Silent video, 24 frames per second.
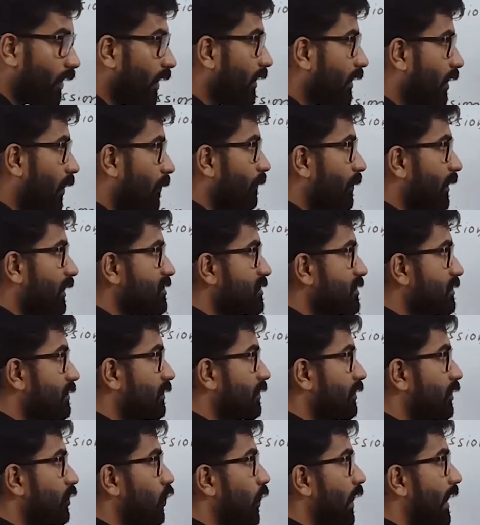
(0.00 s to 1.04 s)
compression,
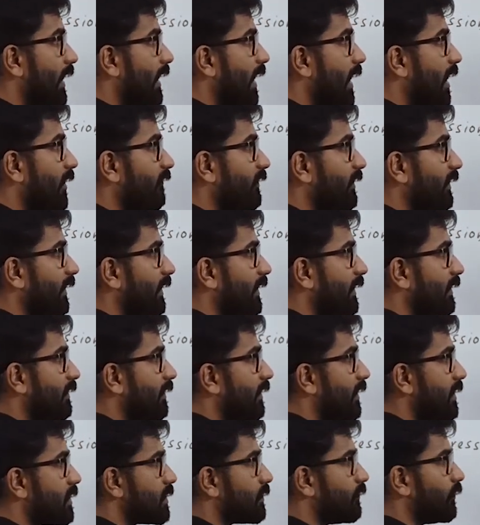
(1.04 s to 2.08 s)
you are having a heat
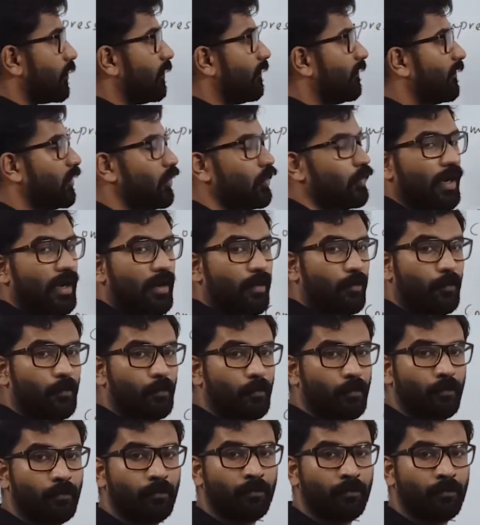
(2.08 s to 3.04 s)
transfer of QL,